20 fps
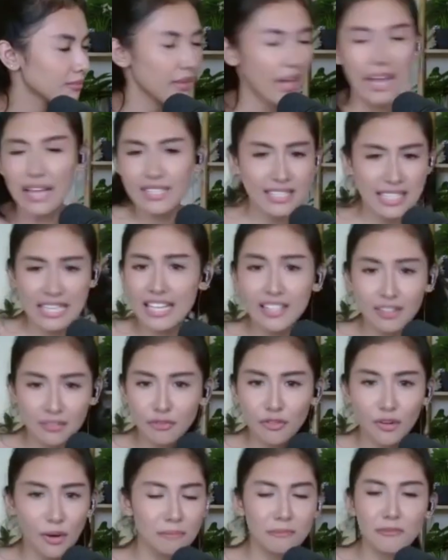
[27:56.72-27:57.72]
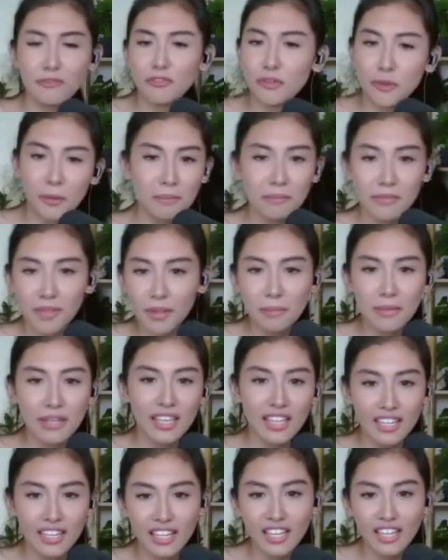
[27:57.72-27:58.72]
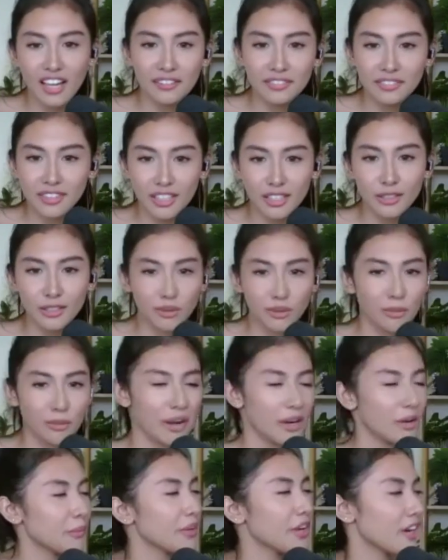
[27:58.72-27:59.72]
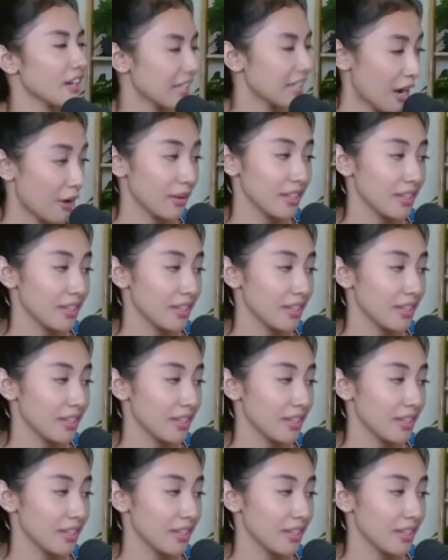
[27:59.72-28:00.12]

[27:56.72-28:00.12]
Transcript: as in from the beginning until to where we are now.